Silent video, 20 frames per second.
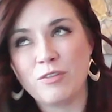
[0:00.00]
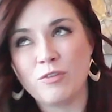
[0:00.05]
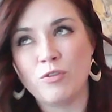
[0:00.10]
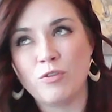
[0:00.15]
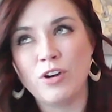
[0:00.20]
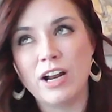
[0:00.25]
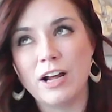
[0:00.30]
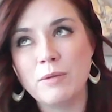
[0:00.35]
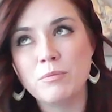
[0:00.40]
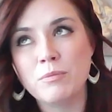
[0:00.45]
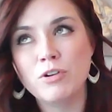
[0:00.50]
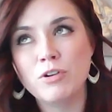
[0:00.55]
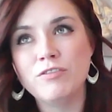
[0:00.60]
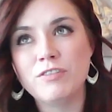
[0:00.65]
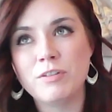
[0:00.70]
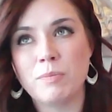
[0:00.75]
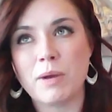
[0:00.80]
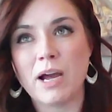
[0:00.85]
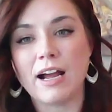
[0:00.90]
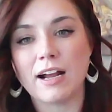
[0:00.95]
when I
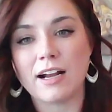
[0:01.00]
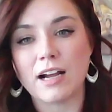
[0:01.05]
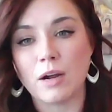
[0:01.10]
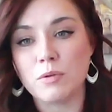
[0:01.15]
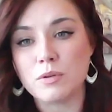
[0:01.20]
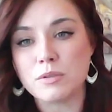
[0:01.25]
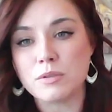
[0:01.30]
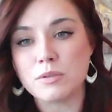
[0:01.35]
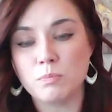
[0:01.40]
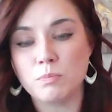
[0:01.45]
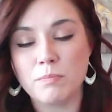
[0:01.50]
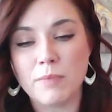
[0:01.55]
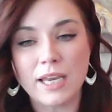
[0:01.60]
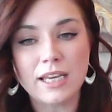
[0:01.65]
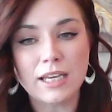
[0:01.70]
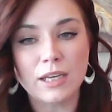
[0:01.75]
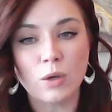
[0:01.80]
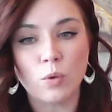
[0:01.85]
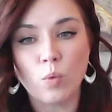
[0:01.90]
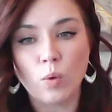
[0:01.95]
moved back, I was
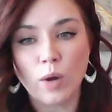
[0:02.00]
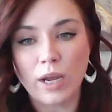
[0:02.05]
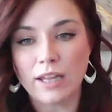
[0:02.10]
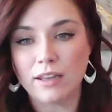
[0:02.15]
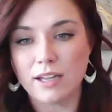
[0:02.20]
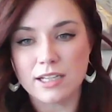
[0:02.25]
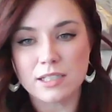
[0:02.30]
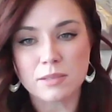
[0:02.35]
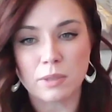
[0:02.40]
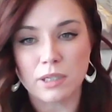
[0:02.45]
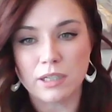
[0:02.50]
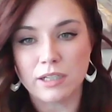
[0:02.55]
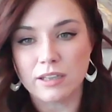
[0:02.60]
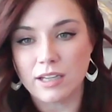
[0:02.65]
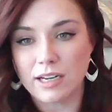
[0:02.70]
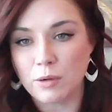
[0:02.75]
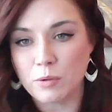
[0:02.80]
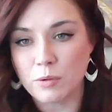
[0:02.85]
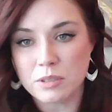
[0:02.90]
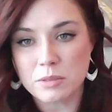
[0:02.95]
making way less money
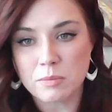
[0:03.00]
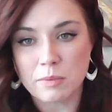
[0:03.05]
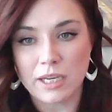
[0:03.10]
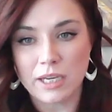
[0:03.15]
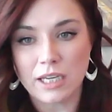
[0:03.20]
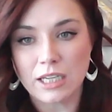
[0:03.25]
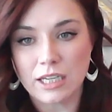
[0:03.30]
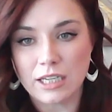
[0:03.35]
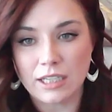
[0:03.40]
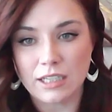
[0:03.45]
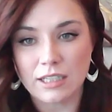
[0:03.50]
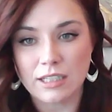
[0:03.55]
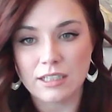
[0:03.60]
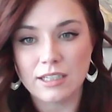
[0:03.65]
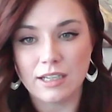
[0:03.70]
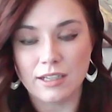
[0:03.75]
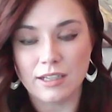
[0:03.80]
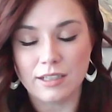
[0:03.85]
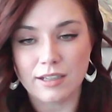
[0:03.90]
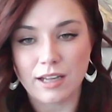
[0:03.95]
than I was making
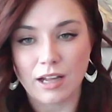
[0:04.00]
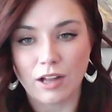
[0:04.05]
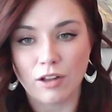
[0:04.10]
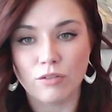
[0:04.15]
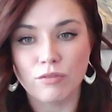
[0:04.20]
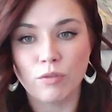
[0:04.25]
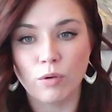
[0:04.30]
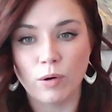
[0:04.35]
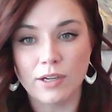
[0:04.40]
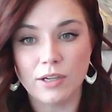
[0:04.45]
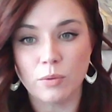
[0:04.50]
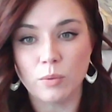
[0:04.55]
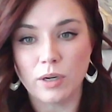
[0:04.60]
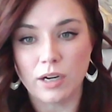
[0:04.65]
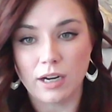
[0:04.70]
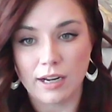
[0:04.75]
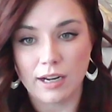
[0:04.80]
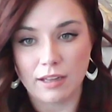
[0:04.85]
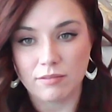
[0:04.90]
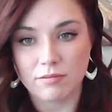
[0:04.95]
in California when
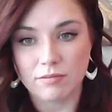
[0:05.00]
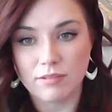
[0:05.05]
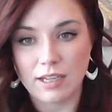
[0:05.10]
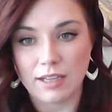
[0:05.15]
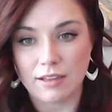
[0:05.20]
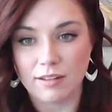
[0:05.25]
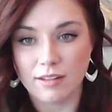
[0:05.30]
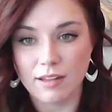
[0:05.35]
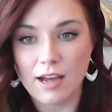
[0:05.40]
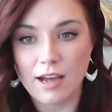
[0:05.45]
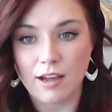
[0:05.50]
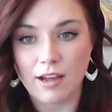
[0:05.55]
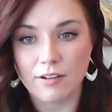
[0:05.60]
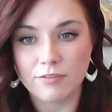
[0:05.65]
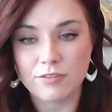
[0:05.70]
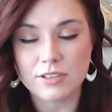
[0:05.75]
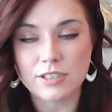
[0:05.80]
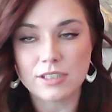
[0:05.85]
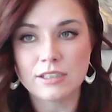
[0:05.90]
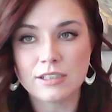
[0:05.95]
I had
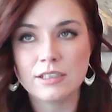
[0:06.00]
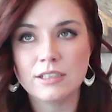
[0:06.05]
left.